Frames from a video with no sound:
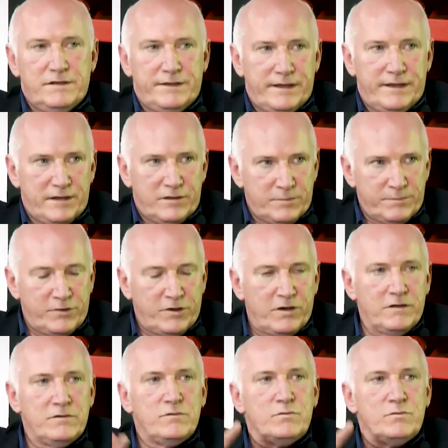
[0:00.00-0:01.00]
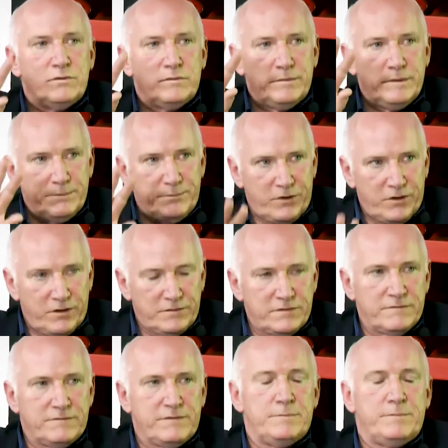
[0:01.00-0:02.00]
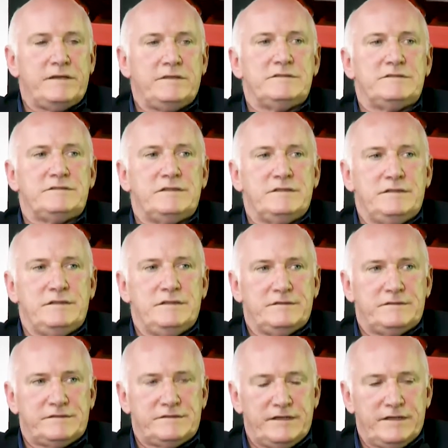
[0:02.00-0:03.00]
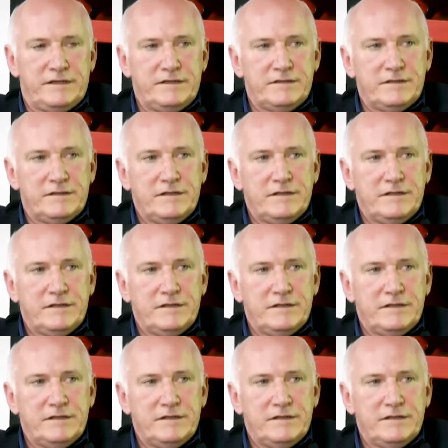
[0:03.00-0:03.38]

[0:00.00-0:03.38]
The Arab part would be part of the Palestinian state.